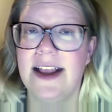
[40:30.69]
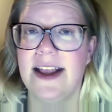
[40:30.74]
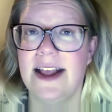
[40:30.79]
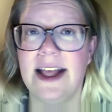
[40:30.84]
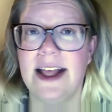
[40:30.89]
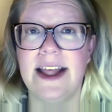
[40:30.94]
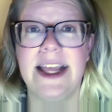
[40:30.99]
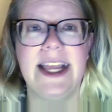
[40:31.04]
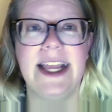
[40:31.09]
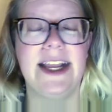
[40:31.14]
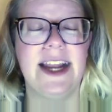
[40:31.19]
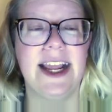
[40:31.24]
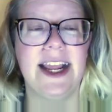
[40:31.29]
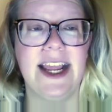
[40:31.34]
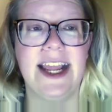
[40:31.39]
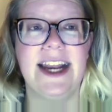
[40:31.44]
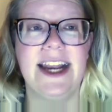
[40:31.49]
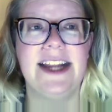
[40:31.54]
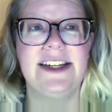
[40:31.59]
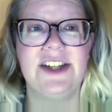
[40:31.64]
It
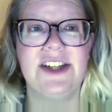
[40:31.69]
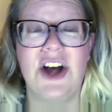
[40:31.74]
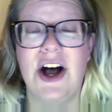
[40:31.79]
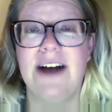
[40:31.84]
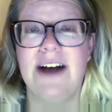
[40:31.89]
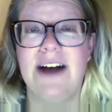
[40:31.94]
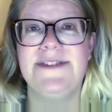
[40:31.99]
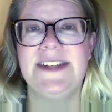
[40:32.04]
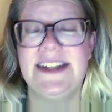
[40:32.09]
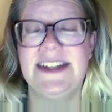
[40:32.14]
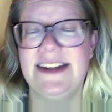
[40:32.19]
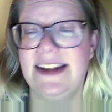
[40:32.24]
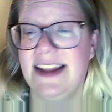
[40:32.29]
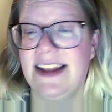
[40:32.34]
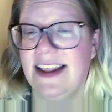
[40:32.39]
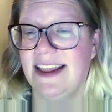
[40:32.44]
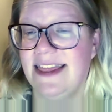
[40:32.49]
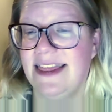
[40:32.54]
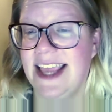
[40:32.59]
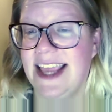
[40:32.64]
is often
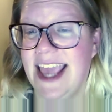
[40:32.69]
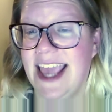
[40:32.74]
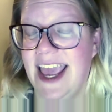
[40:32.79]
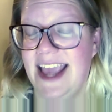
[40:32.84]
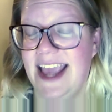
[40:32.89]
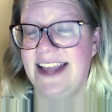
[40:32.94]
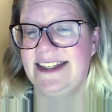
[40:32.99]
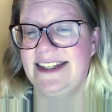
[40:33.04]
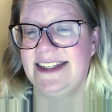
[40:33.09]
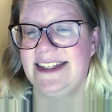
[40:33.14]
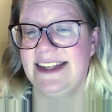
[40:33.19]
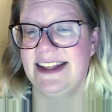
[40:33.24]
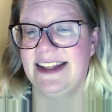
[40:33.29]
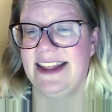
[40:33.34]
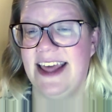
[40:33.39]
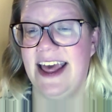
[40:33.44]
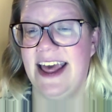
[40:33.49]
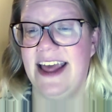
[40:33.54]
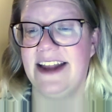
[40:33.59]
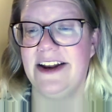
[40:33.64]
the case
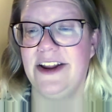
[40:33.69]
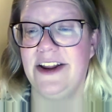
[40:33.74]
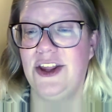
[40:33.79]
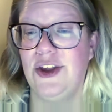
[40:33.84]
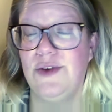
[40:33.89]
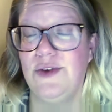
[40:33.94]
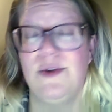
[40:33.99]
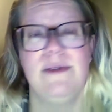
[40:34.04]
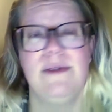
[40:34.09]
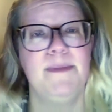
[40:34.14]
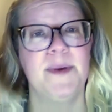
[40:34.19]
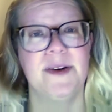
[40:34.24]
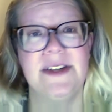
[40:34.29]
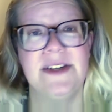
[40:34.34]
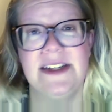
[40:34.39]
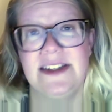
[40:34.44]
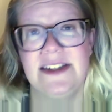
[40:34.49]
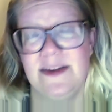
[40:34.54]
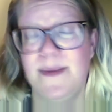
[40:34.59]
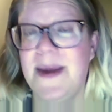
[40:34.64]
that you will
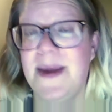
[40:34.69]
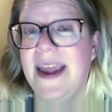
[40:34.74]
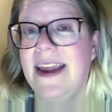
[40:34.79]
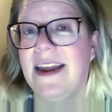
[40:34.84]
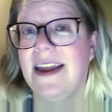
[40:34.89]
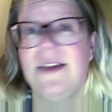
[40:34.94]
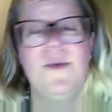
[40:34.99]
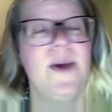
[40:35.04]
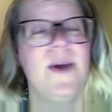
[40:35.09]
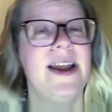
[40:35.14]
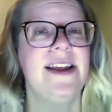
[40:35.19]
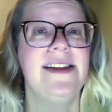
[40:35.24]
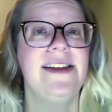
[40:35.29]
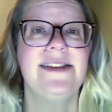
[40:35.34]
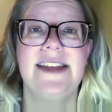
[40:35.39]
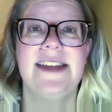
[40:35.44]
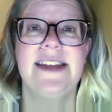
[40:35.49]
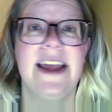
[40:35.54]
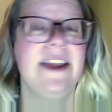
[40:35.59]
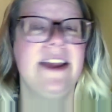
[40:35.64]
participate in
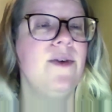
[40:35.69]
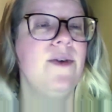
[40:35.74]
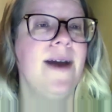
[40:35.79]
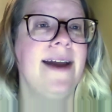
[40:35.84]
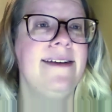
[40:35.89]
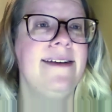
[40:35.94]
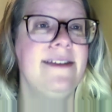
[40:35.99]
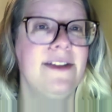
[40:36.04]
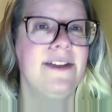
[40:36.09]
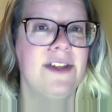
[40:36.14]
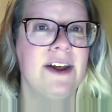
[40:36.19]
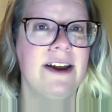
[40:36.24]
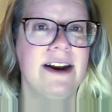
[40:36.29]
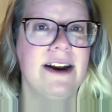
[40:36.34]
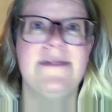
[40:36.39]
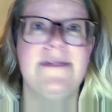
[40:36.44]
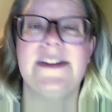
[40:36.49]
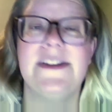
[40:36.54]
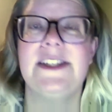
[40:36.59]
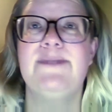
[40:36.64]
ways that you hadn't thought
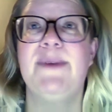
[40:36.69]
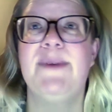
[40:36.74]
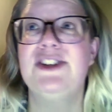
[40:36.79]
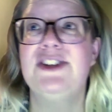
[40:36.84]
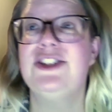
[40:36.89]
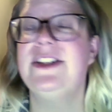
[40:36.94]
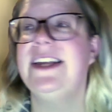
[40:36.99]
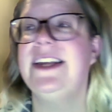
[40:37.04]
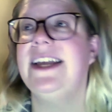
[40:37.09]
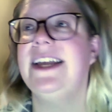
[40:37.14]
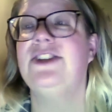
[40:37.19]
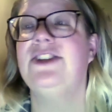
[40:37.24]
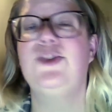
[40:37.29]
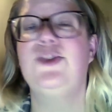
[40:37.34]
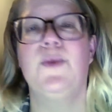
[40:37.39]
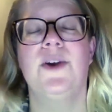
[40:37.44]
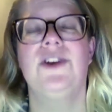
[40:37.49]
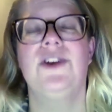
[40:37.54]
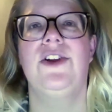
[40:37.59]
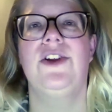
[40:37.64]
of, especially as
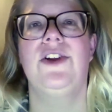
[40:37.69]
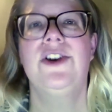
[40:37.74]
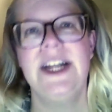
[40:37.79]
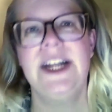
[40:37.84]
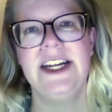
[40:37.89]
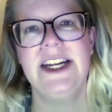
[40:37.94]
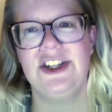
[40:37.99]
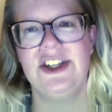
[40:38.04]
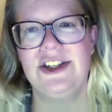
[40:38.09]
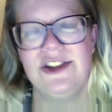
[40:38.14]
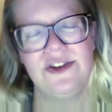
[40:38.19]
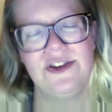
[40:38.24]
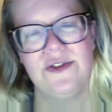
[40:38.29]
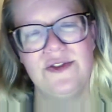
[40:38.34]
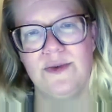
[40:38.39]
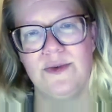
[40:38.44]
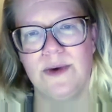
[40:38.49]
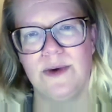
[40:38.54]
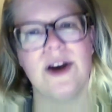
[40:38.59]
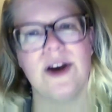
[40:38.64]
we're learning to do
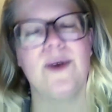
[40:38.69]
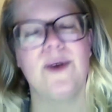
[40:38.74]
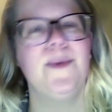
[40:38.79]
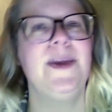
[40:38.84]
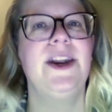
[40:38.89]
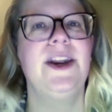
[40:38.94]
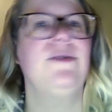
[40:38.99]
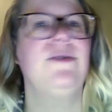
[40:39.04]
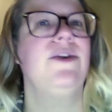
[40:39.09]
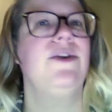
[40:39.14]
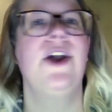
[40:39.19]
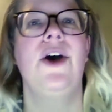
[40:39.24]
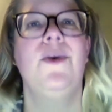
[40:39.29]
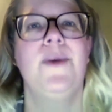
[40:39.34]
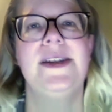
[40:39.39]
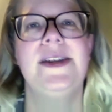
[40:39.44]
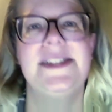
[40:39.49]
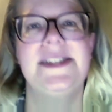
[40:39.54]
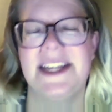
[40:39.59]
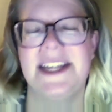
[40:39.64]
the work. We don't know
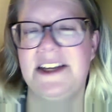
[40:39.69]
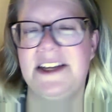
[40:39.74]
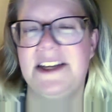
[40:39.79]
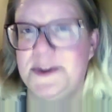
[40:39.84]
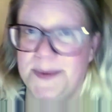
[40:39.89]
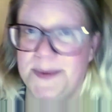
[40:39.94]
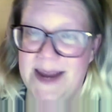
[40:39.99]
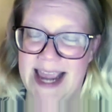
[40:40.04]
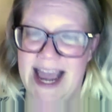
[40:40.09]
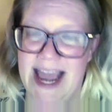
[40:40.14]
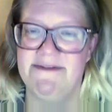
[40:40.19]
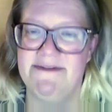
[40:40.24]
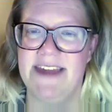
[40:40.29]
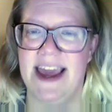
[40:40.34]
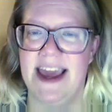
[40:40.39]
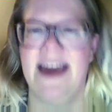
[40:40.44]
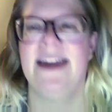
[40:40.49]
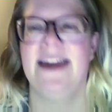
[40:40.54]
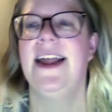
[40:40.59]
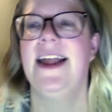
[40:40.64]
what skills we have
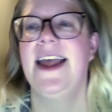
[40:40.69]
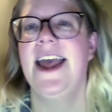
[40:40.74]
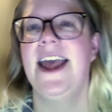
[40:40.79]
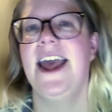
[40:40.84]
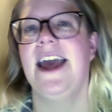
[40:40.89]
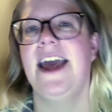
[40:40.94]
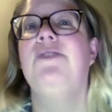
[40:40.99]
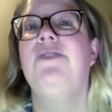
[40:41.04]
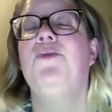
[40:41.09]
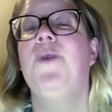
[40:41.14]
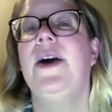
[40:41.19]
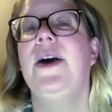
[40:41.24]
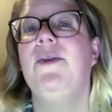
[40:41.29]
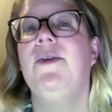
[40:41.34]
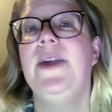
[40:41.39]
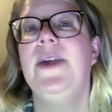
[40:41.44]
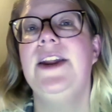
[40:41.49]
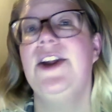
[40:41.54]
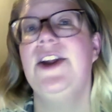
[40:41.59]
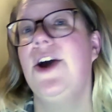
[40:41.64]
yet and what
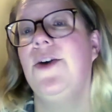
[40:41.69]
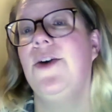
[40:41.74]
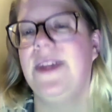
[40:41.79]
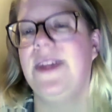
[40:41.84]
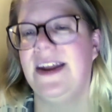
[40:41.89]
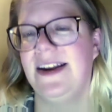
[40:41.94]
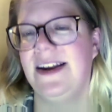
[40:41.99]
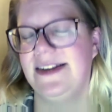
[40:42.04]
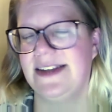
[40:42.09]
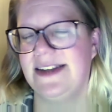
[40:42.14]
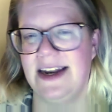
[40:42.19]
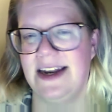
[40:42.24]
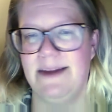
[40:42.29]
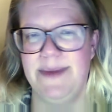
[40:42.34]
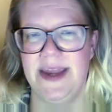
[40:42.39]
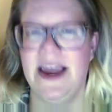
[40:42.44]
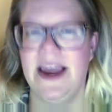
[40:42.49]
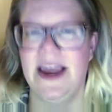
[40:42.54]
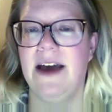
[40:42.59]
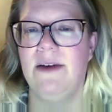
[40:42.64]
we know that is going to
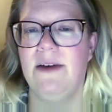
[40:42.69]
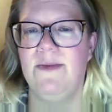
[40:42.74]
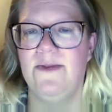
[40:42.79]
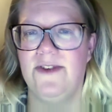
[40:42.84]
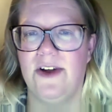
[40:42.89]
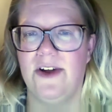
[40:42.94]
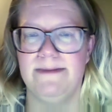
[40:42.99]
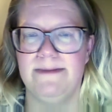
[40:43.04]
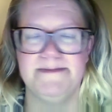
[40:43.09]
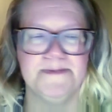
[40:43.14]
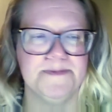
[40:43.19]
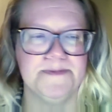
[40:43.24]
be helpful.